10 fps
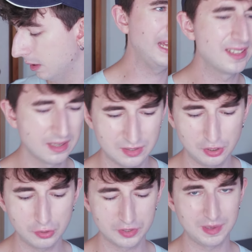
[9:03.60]
basic
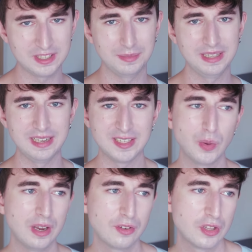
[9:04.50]
school responsibilities,
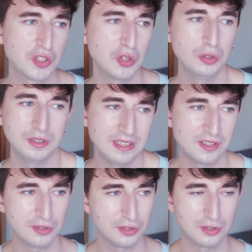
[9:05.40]
whatever the school
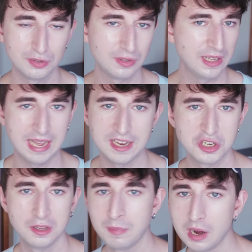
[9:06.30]
needs you to do, the
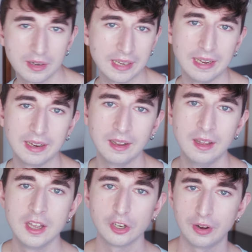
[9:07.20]
occasional marking,
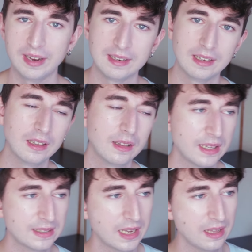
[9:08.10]
grading,
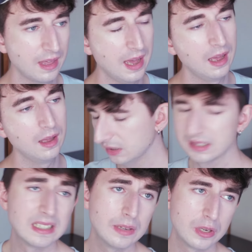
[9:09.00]
things like that. So
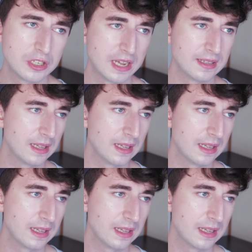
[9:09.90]
let's see what JET